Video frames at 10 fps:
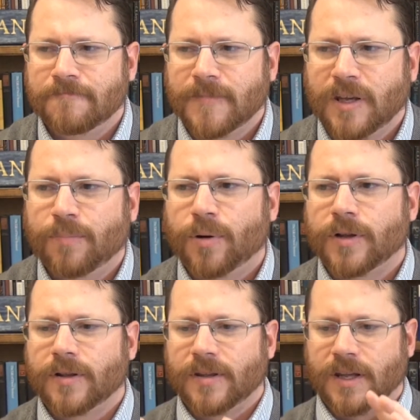He
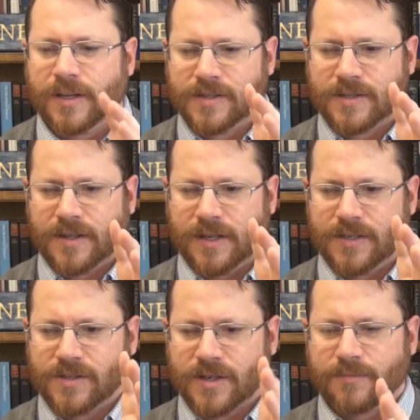put
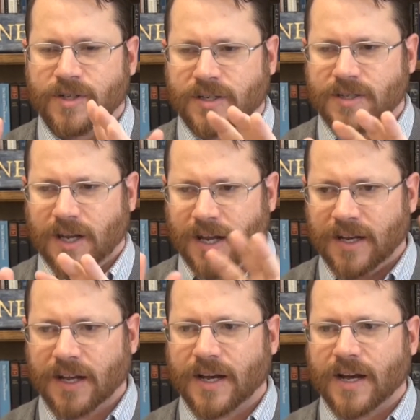these subjects in
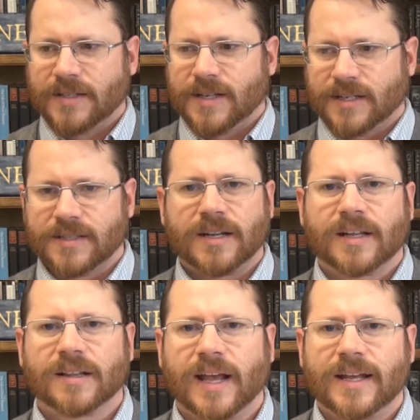a context, in
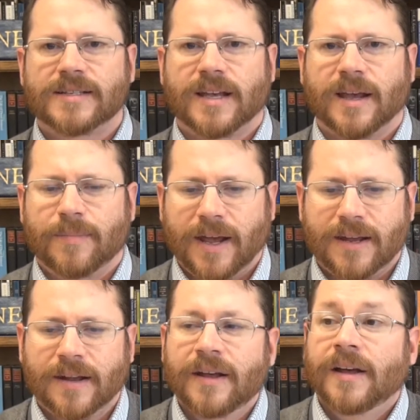a landscape.
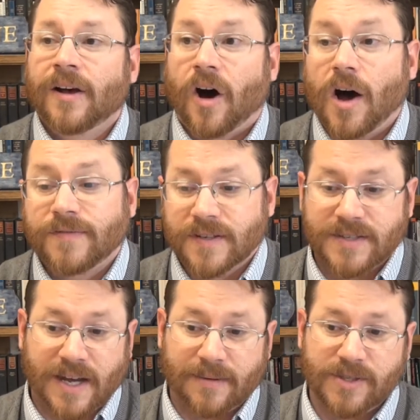And
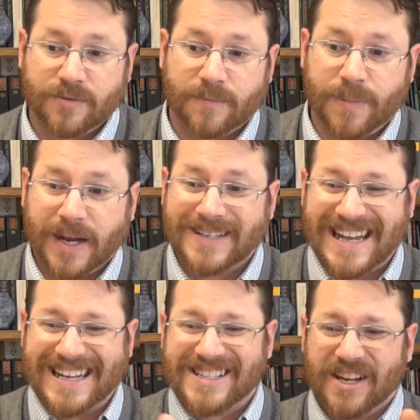oftentimes he would paint
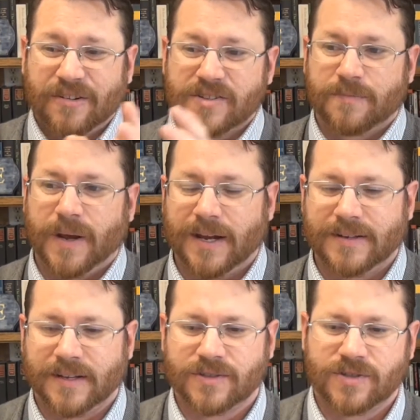a series of
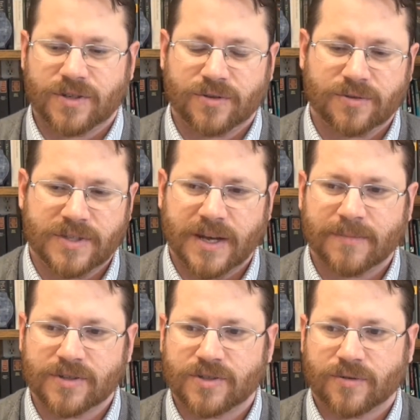paintings to
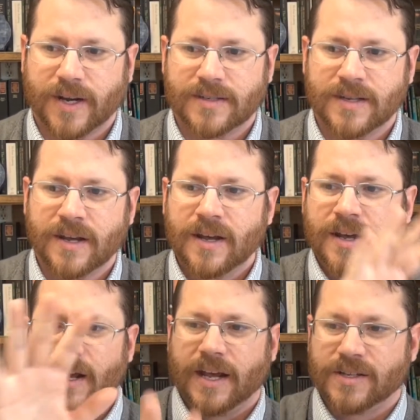demonstrate
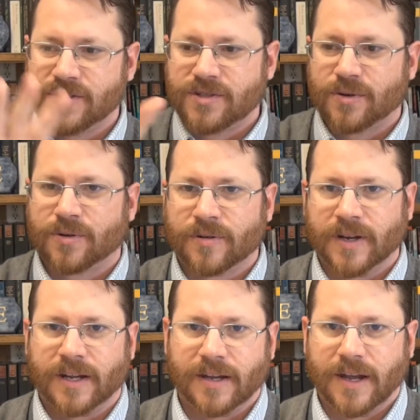a
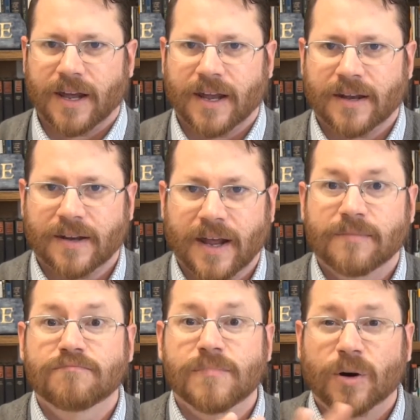story
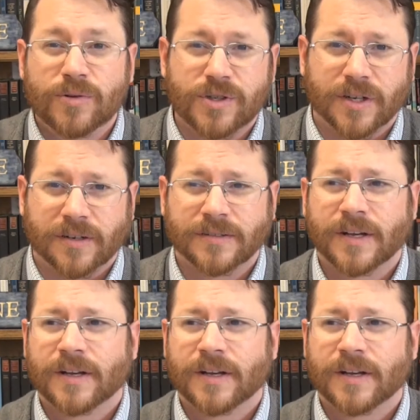and motion,